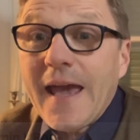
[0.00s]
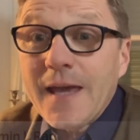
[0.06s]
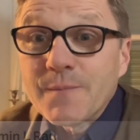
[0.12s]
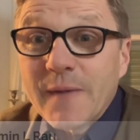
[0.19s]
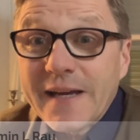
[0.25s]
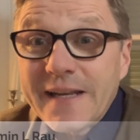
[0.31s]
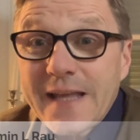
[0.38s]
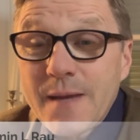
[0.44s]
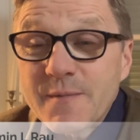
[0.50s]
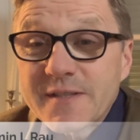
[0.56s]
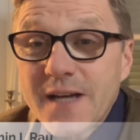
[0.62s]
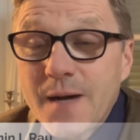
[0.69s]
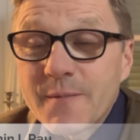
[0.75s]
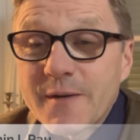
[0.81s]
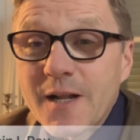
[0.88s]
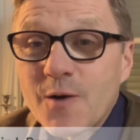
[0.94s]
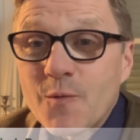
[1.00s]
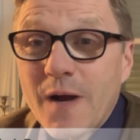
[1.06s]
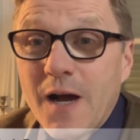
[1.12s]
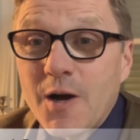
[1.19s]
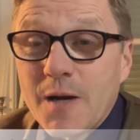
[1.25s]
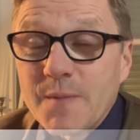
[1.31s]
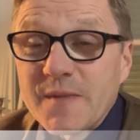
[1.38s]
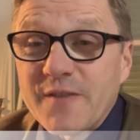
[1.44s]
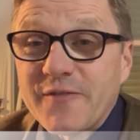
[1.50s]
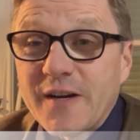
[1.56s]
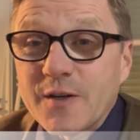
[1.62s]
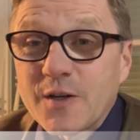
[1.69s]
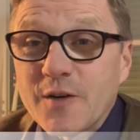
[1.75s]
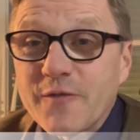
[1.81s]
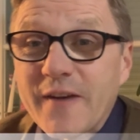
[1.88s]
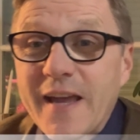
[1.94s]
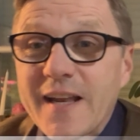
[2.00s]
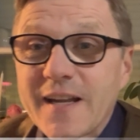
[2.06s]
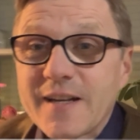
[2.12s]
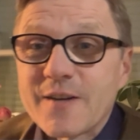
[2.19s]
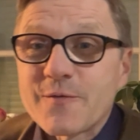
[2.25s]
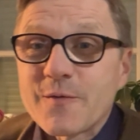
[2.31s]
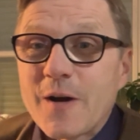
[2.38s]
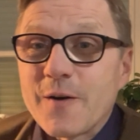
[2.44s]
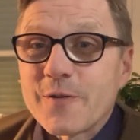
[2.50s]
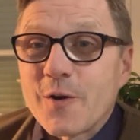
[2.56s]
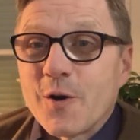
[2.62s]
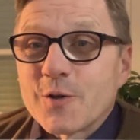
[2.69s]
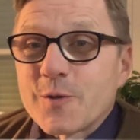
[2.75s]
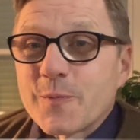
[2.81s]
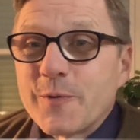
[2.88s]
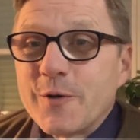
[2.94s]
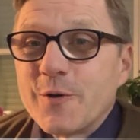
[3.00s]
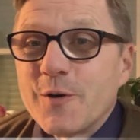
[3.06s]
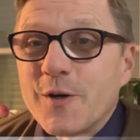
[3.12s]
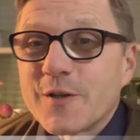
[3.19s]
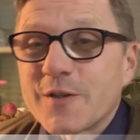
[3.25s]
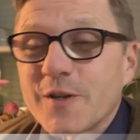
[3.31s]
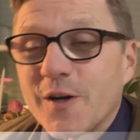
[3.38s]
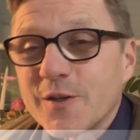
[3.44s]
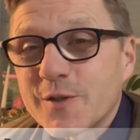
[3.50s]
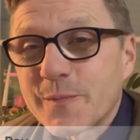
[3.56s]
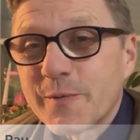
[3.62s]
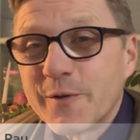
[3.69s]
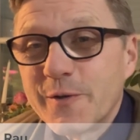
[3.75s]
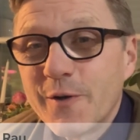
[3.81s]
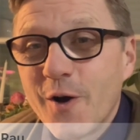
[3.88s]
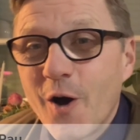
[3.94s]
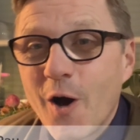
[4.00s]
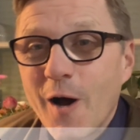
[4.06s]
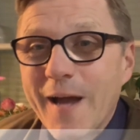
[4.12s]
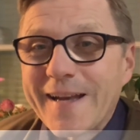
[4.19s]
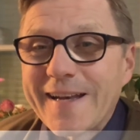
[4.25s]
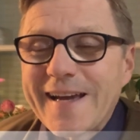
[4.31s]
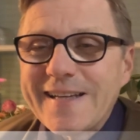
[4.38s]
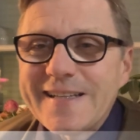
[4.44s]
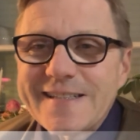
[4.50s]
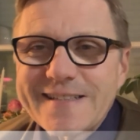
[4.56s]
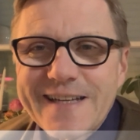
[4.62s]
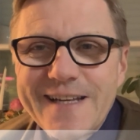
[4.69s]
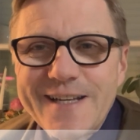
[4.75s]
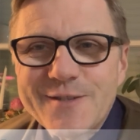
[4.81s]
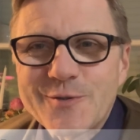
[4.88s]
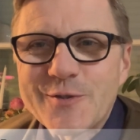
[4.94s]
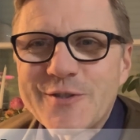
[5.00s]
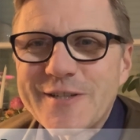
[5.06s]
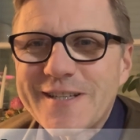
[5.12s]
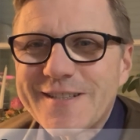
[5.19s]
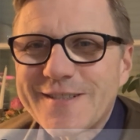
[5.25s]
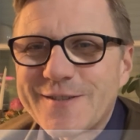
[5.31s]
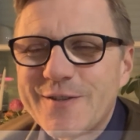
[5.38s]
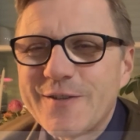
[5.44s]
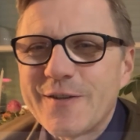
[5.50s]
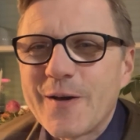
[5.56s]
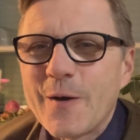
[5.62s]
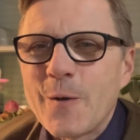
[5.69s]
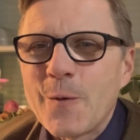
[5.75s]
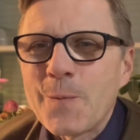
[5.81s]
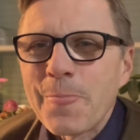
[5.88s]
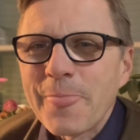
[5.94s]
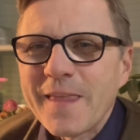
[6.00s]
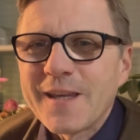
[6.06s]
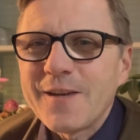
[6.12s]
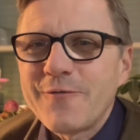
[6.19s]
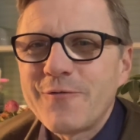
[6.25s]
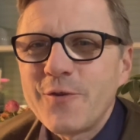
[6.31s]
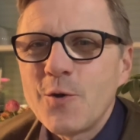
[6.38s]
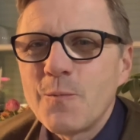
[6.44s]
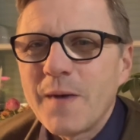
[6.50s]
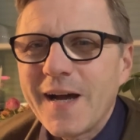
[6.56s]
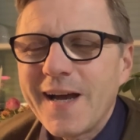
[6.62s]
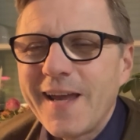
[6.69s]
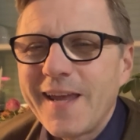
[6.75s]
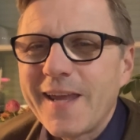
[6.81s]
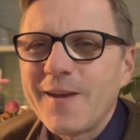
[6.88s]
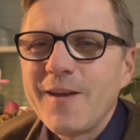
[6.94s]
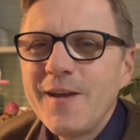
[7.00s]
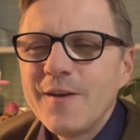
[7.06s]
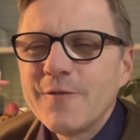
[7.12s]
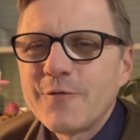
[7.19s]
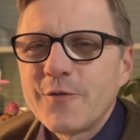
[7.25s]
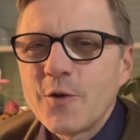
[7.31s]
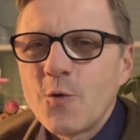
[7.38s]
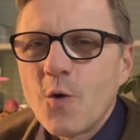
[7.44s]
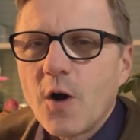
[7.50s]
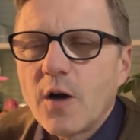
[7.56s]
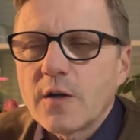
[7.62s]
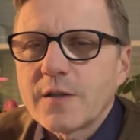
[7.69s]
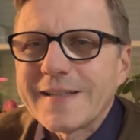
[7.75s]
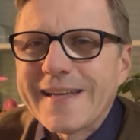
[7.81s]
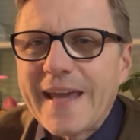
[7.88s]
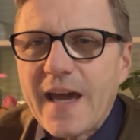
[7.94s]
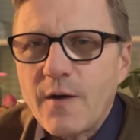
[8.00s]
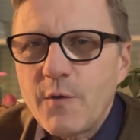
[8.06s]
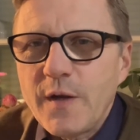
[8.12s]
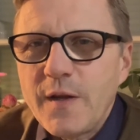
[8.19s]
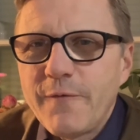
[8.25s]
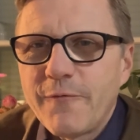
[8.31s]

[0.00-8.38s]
my name is Armin L. Rao. I'm the founder of A. Leonard Rao, the entrepreneur's entrepreneur. And I decided to just, you know, give you my view on Gary